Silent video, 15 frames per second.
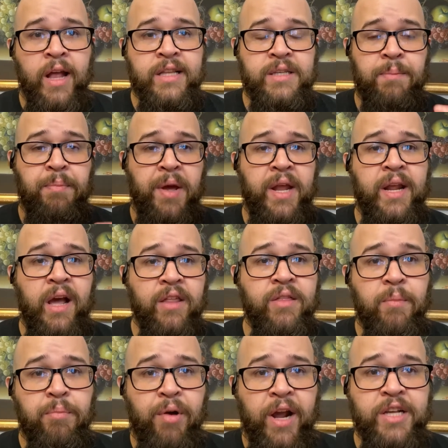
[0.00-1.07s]
depending on the
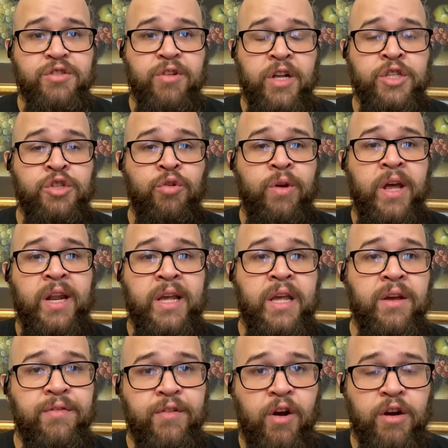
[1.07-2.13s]
price range, you'll get a
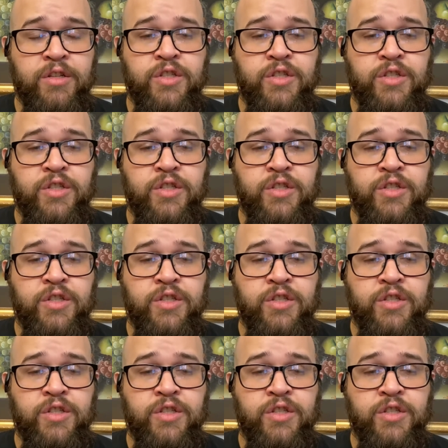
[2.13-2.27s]
gift card.